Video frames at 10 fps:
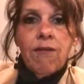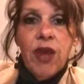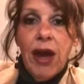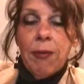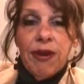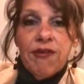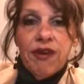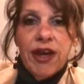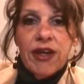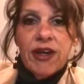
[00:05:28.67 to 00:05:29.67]
Not
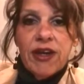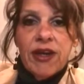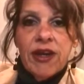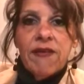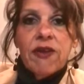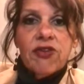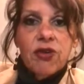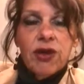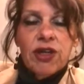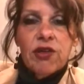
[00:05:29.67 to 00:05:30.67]
perfect. There's
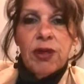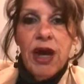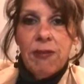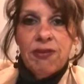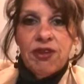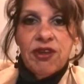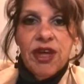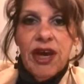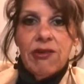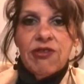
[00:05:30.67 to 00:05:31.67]
going to be ups and
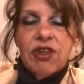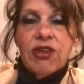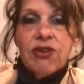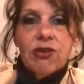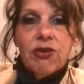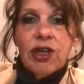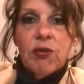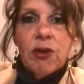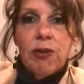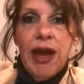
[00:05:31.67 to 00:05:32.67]
downs, and there's going to
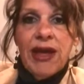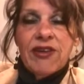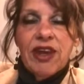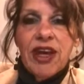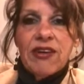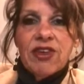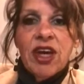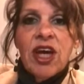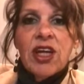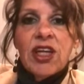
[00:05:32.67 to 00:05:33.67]
be bad days.
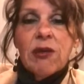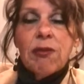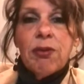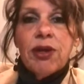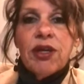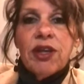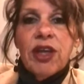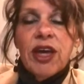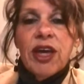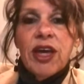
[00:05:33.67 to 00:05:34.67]
The important
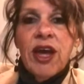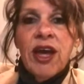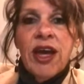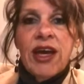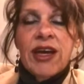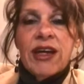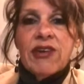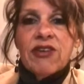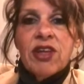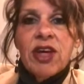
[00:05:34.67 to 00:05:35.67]
thing
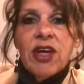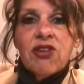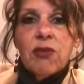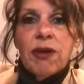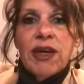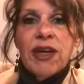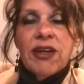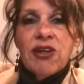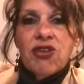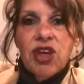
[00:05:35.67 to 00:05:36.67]
is to
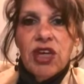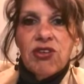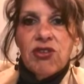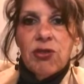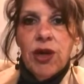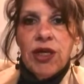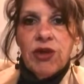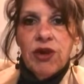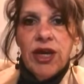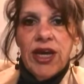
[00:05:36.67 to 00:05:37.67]
begin to change the way you
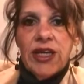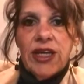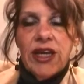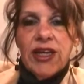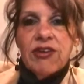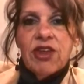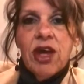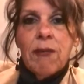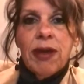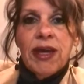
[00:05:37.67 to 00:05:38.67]
look at things,
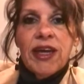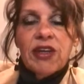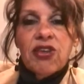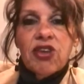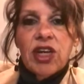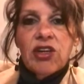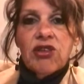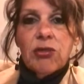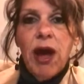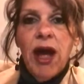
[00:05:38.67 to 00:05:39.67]
begin to change
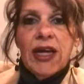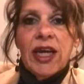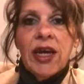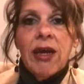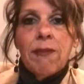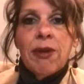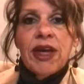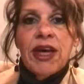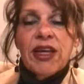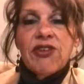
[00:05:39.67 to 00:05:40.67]
your mind,
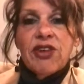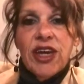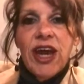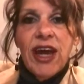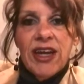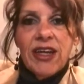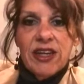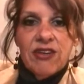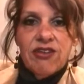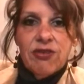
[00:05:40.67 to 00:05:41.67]
begin to get a
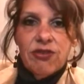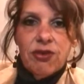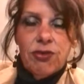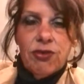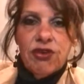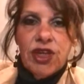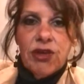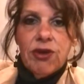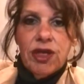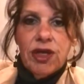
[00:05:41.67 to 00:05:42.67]
list of tools that
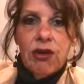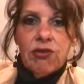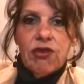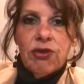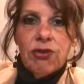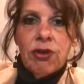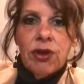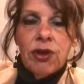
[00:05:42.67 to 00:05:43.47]
you can go to,